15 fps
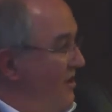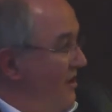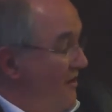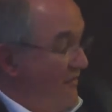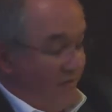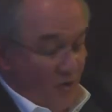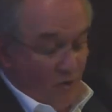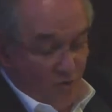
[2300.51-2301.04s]

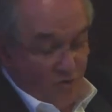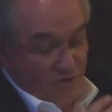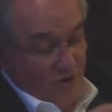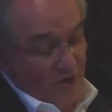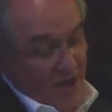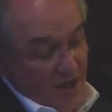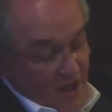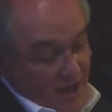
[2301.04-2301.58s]
of laws,
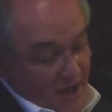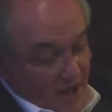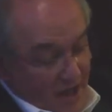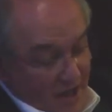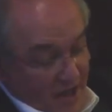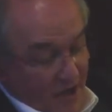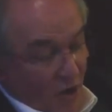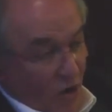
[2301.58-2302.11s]

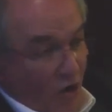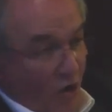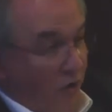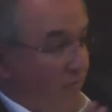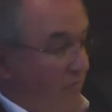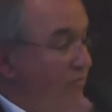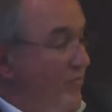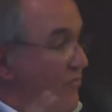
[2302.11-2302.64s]

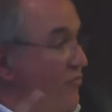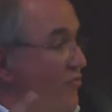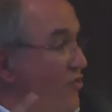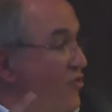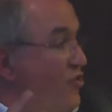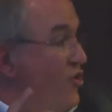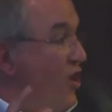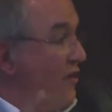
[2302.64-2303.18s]
or
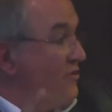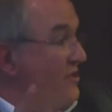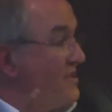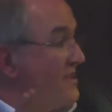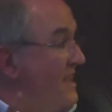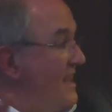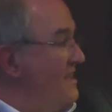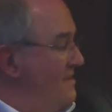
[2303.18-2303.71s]

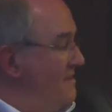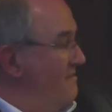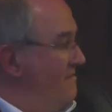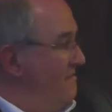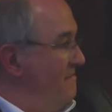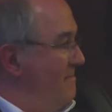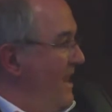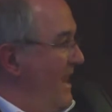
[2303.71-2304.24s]

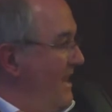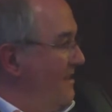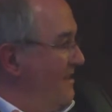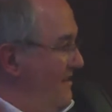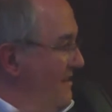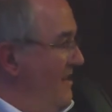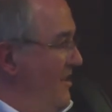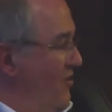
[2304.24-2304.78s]
non-state-made
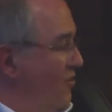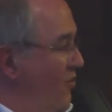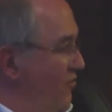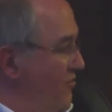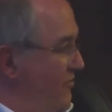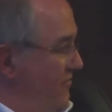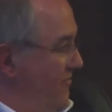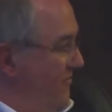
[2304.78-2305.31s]
legal
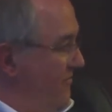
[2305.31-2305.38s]
order.